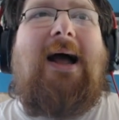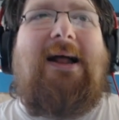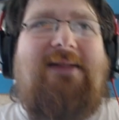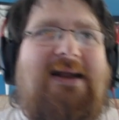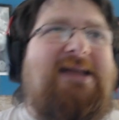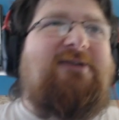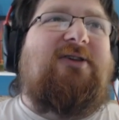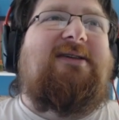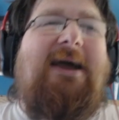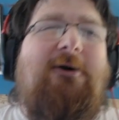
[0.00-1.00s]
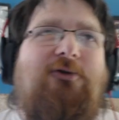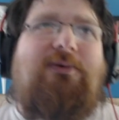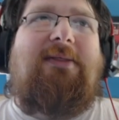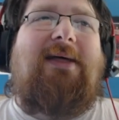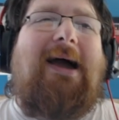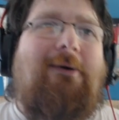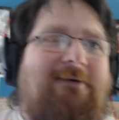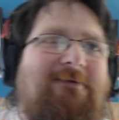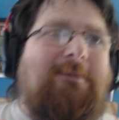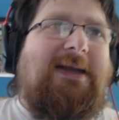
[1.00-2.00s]
And then he just scales with
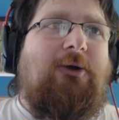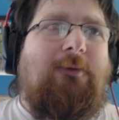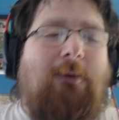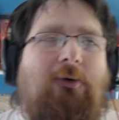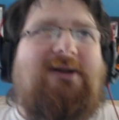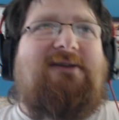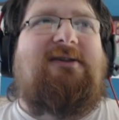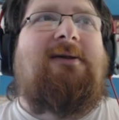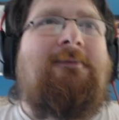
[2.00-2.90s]
however big your board is.